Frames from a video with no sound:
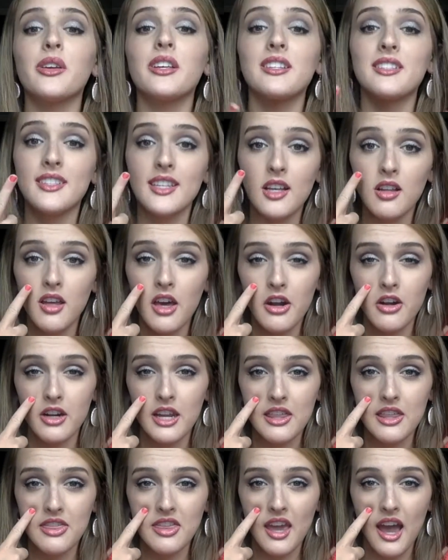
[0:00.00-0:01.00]
conceal
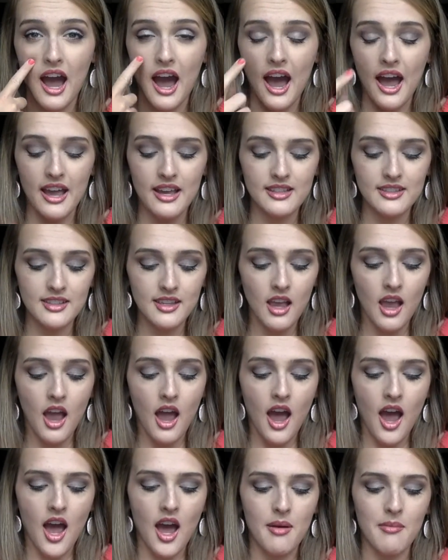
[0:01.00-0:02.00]
underneath the eyes,
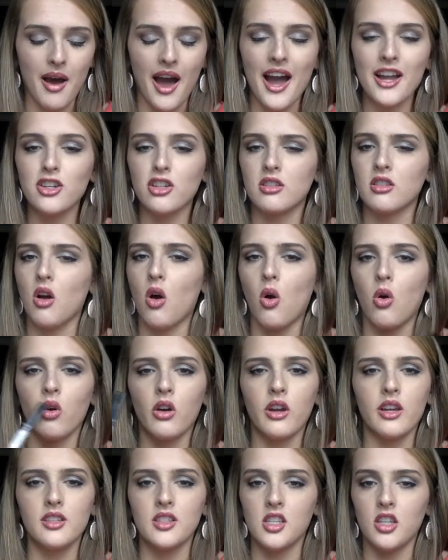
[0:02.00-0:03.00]
I just
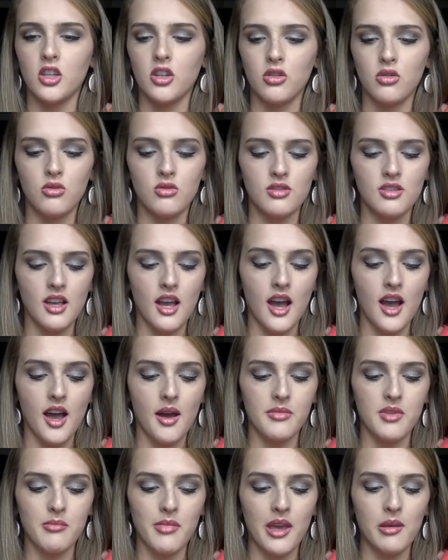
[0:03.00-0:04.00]
always use
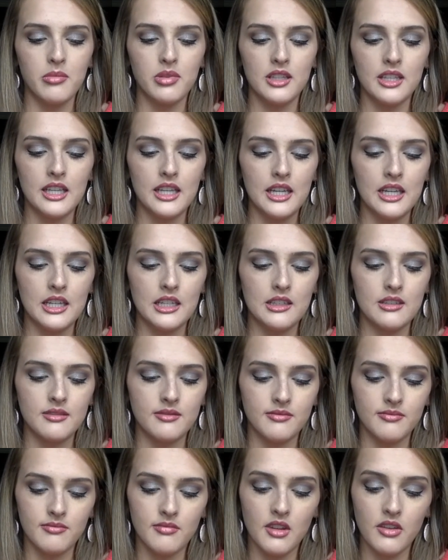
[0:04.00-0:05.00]
the Maybelline
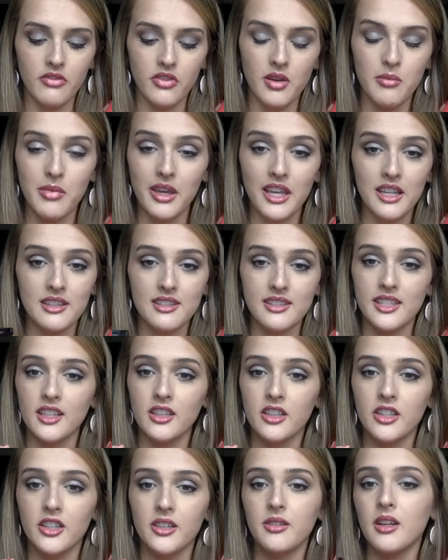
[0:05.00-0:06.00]
FitMe
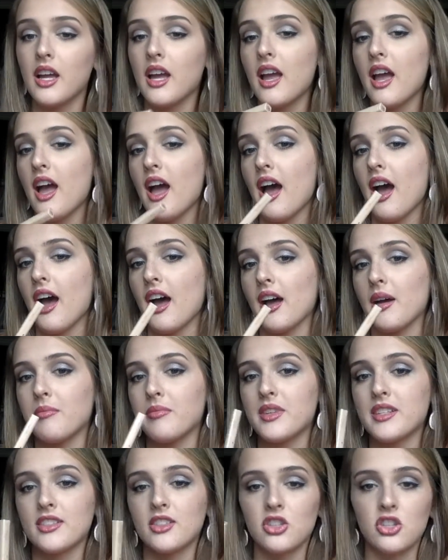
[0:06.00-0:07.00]
concealer.
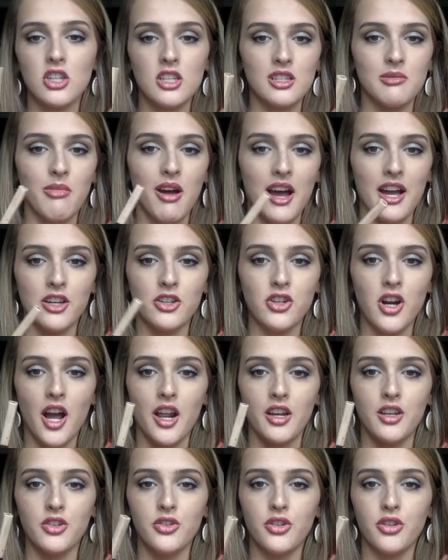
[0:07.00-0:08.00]
This is just my tried
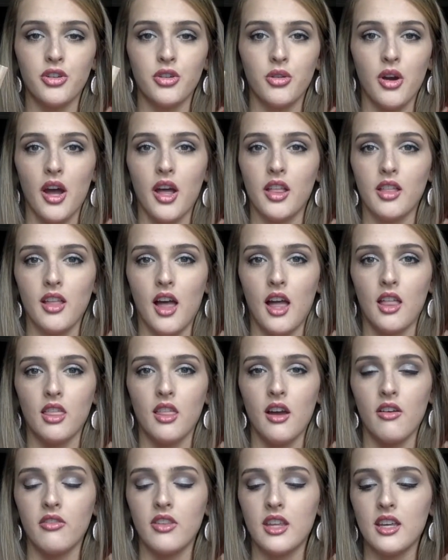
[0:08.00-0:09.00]
and true. I
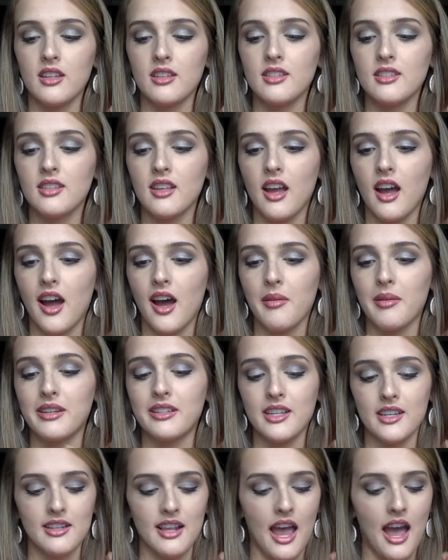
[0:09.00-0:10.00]
love this. It
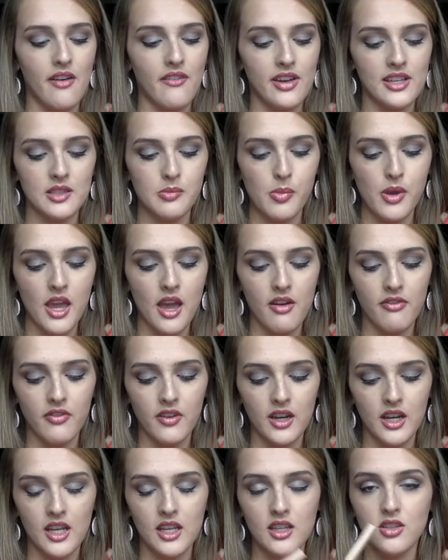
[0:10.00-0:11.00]
doesn't have SPF
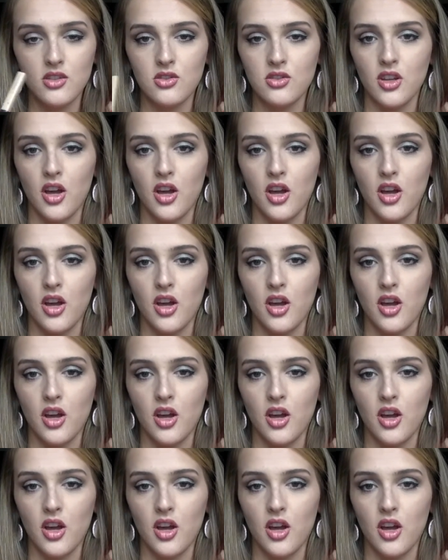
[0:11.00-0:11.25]
in it,